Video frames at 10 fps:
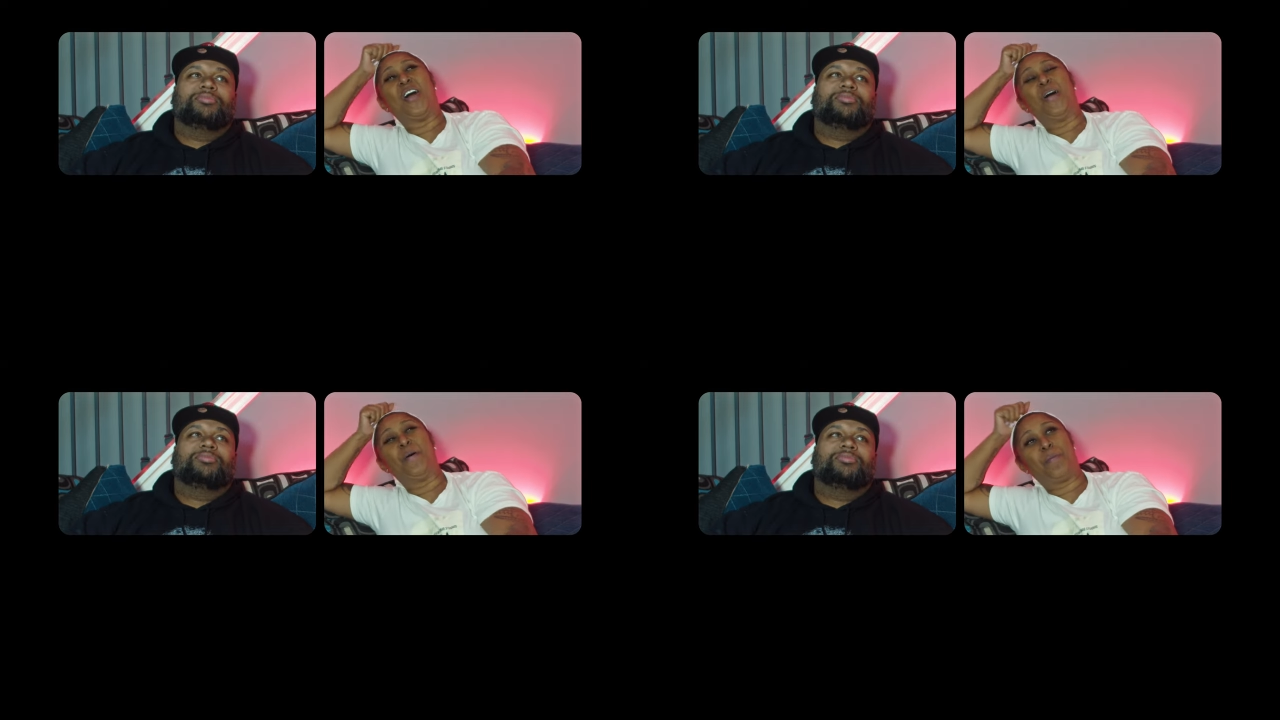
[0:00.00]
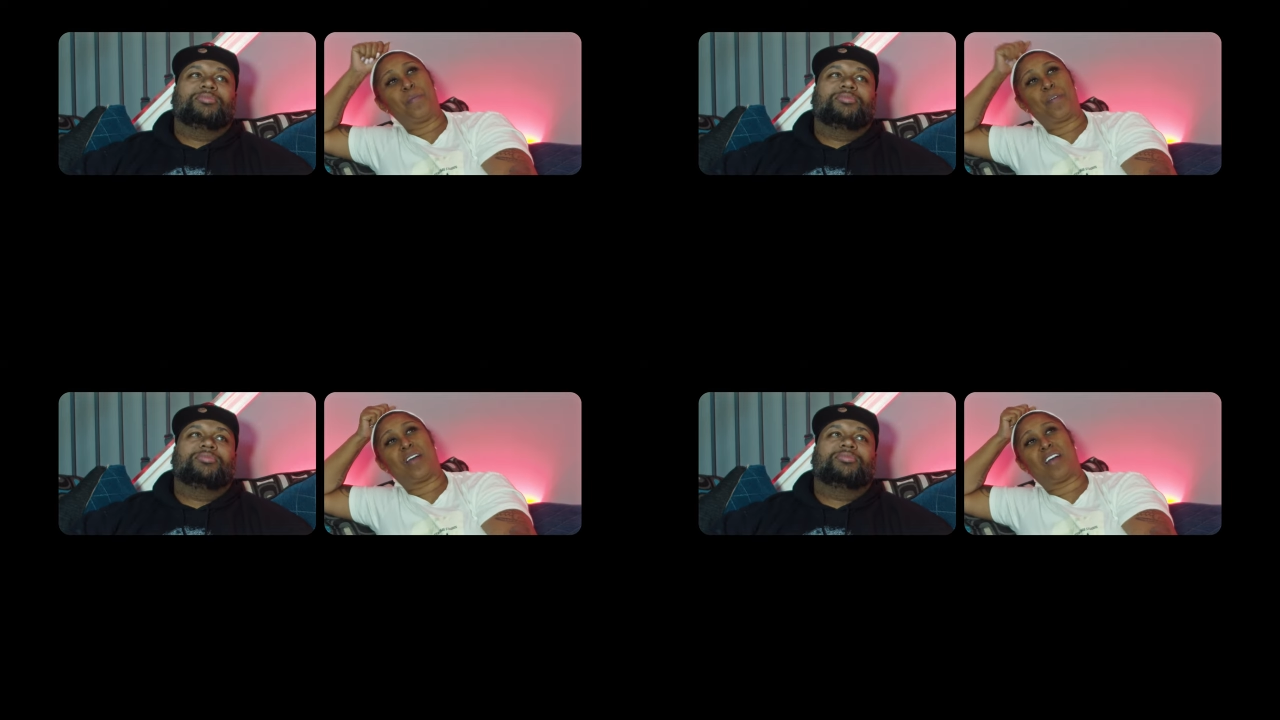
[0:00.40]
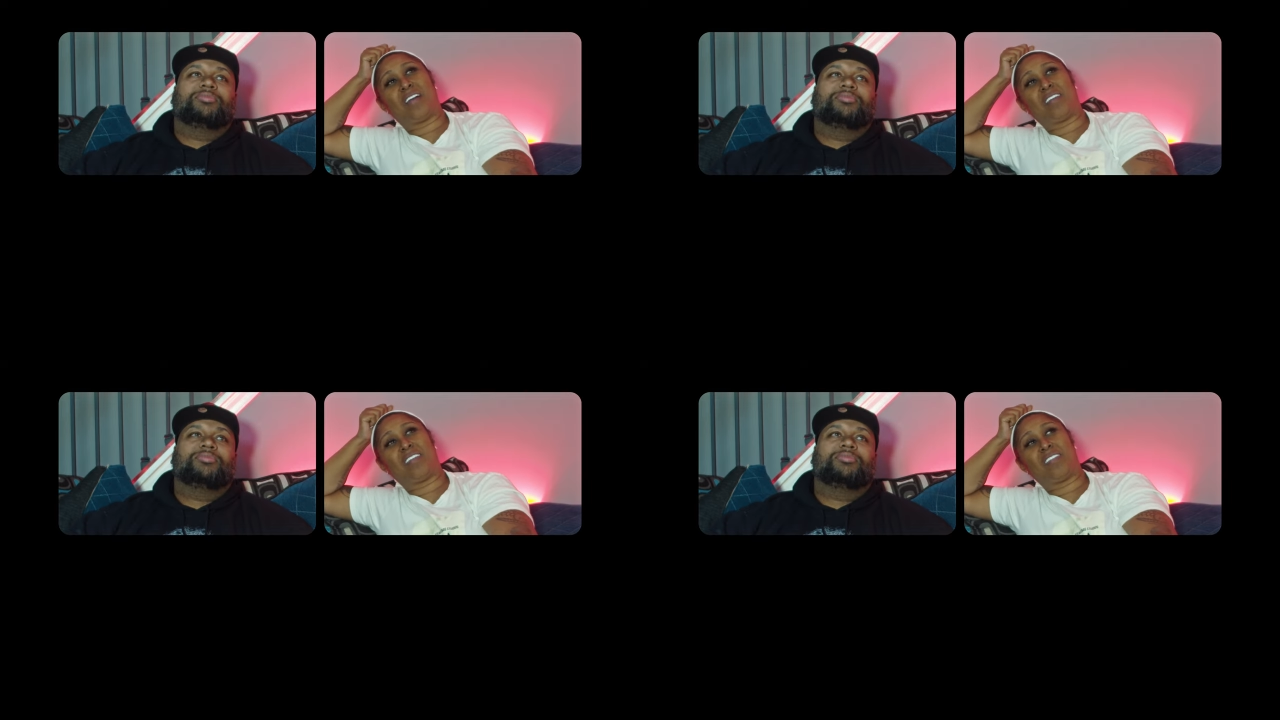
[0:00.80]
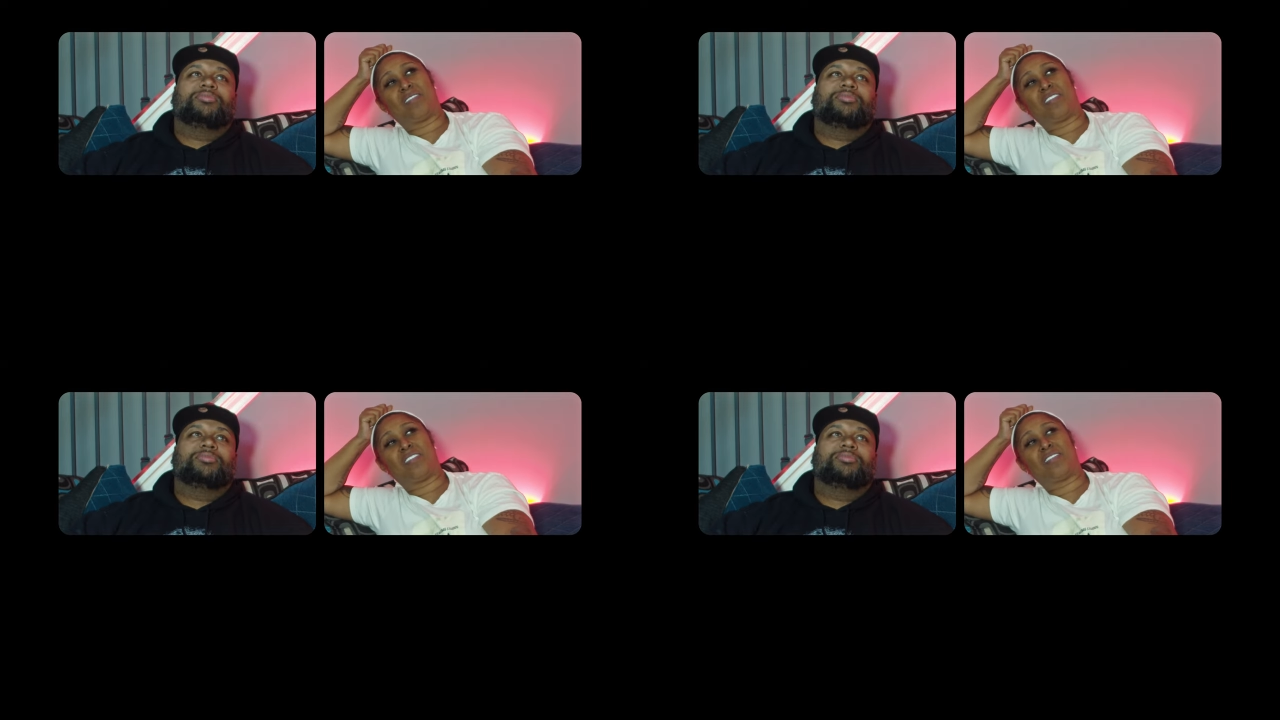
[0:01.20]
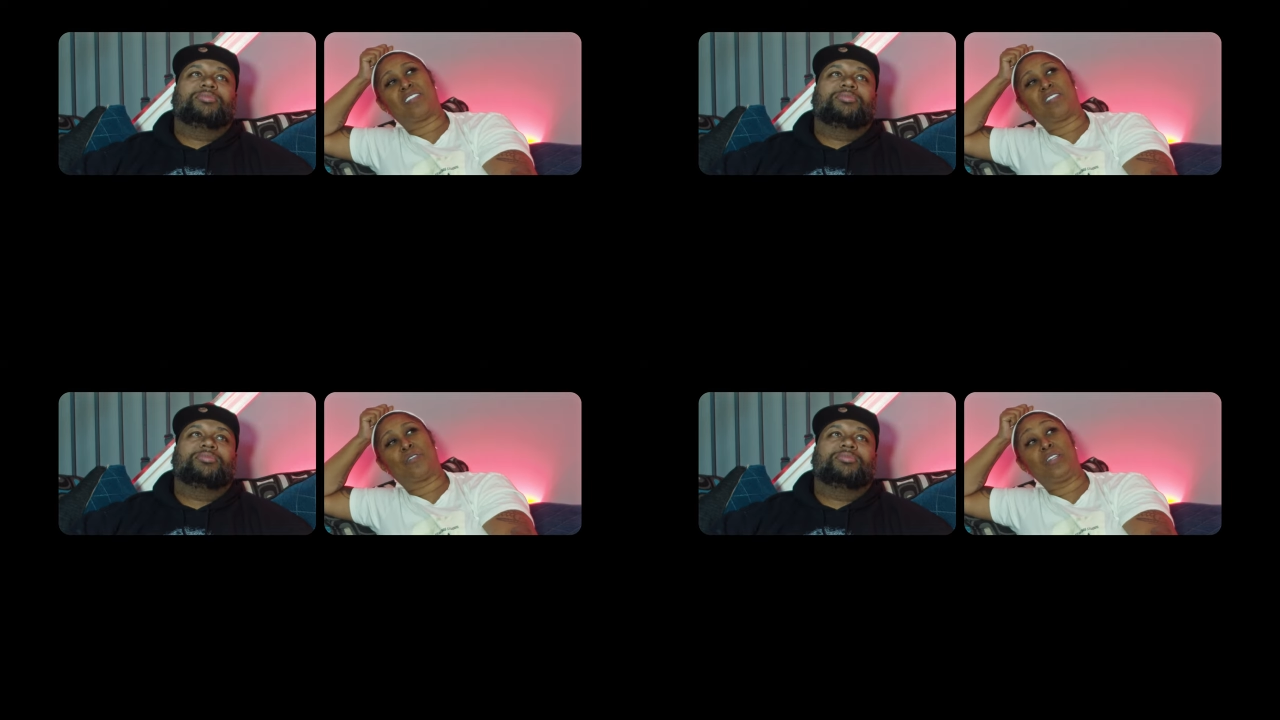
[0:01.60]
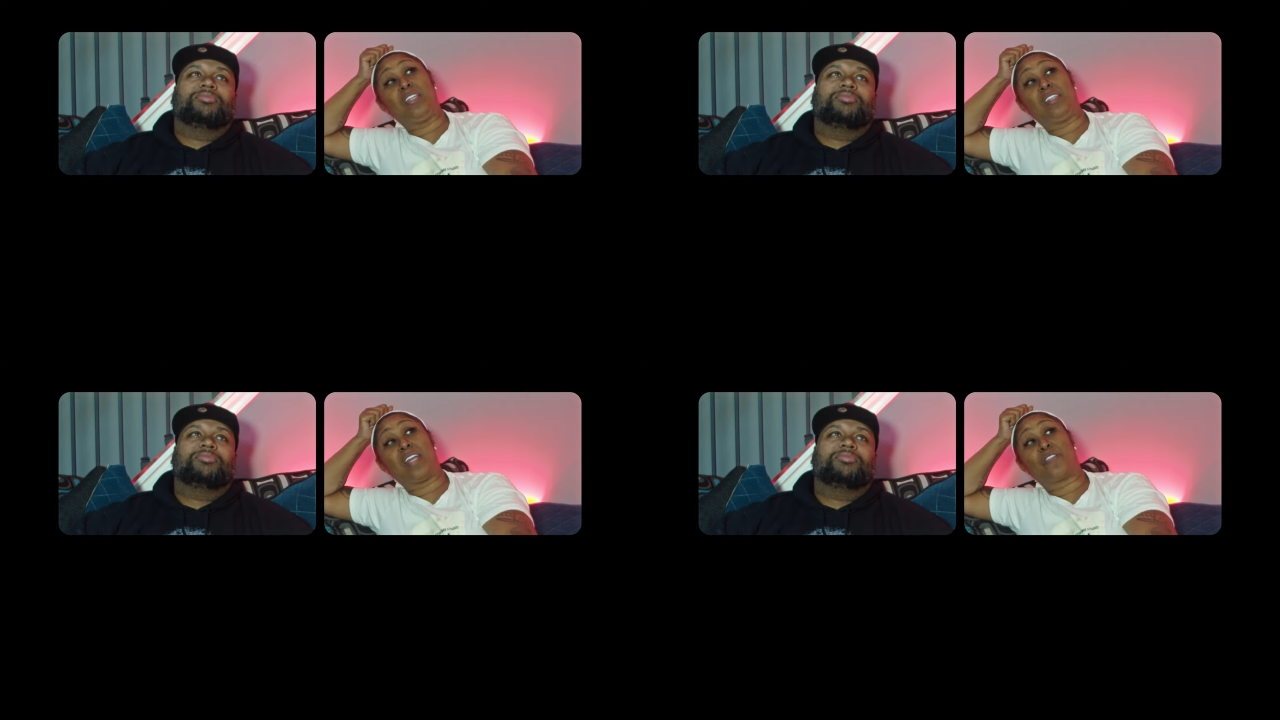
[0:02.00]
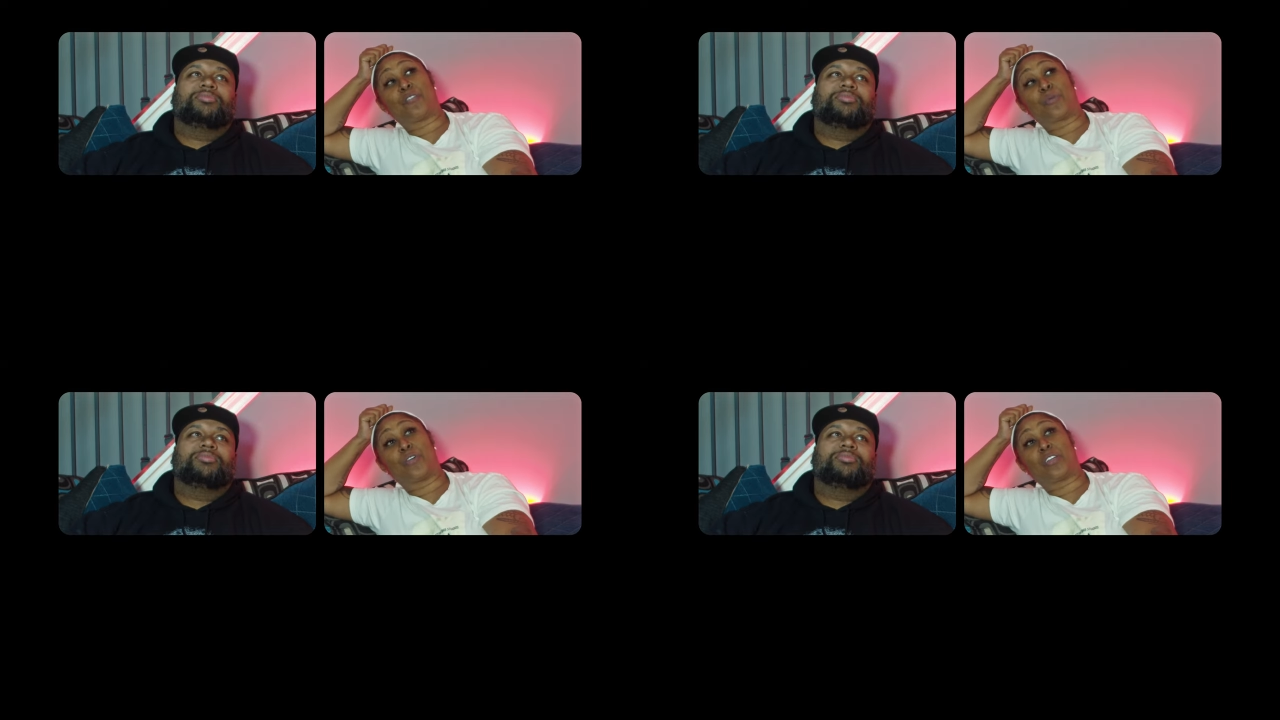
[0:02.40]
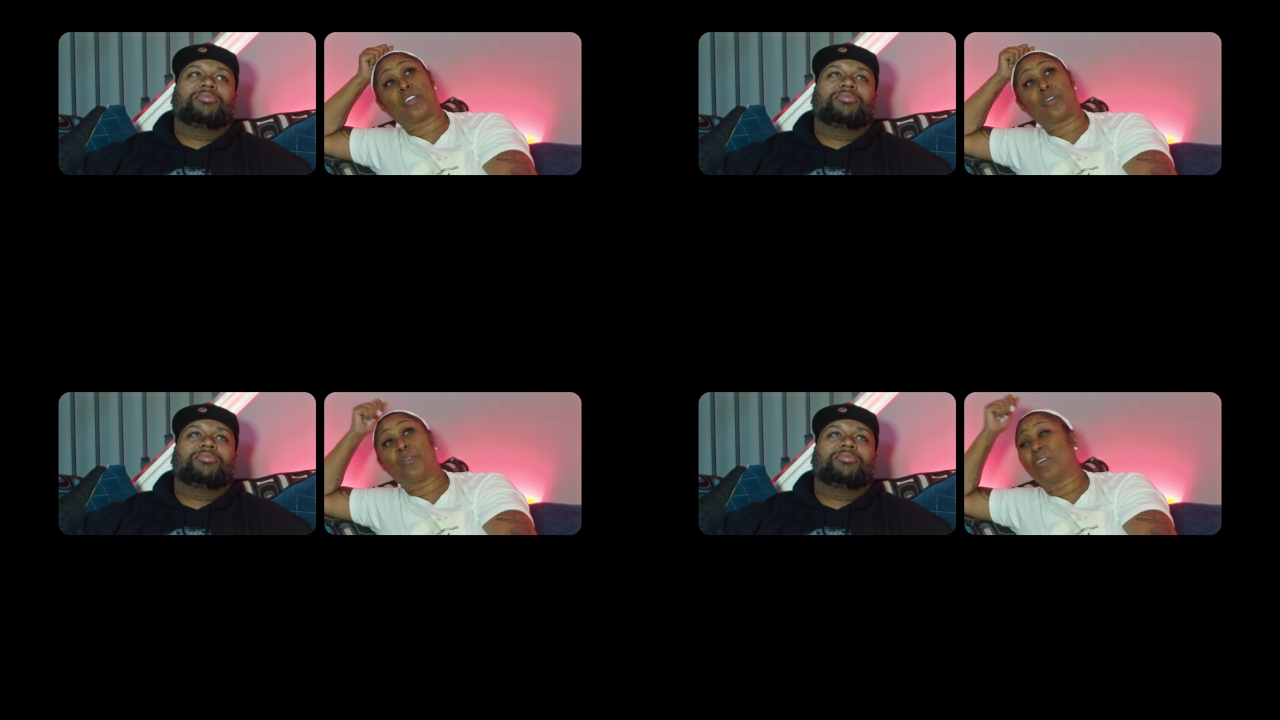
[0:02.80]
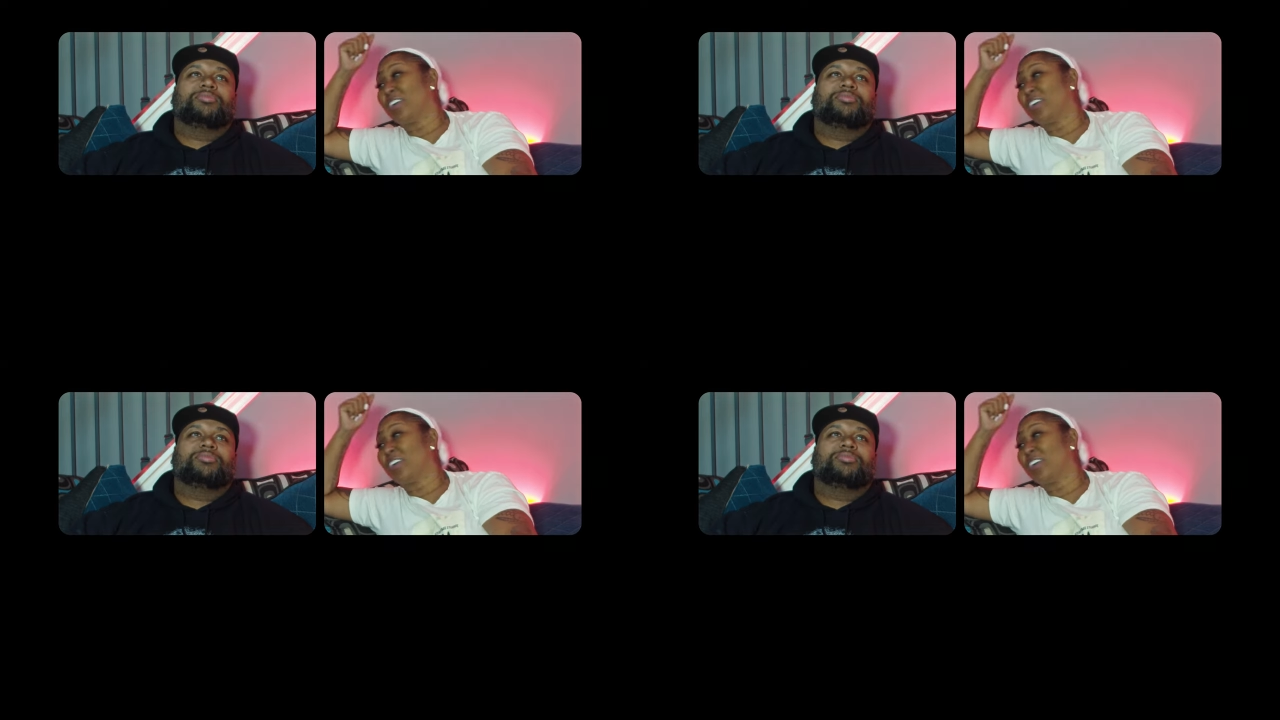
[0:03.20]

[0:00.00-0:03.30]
Speaker 1: um, we need that for work, though.